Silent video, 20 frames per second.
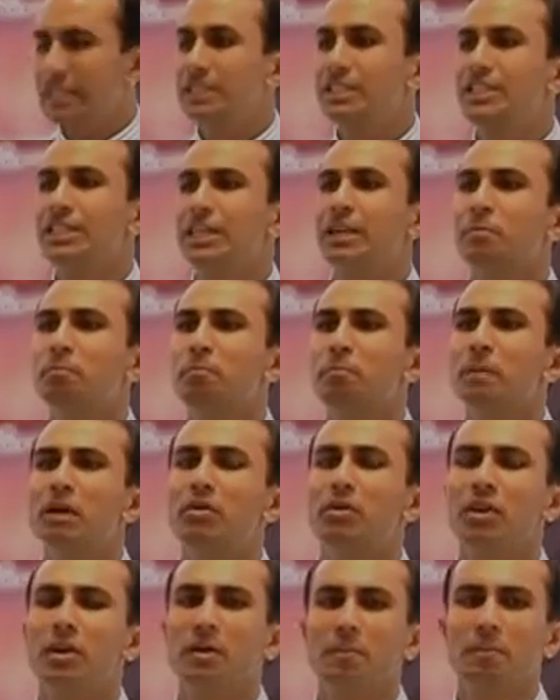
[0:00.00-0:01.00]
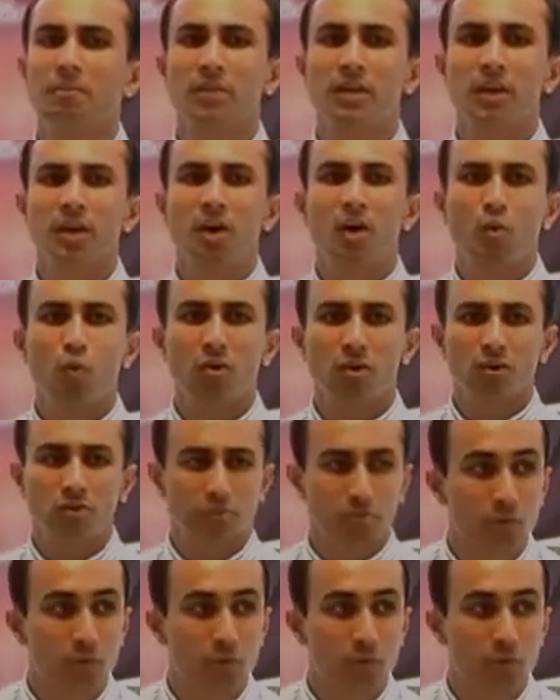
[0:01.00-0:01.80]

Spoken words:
till Miriam was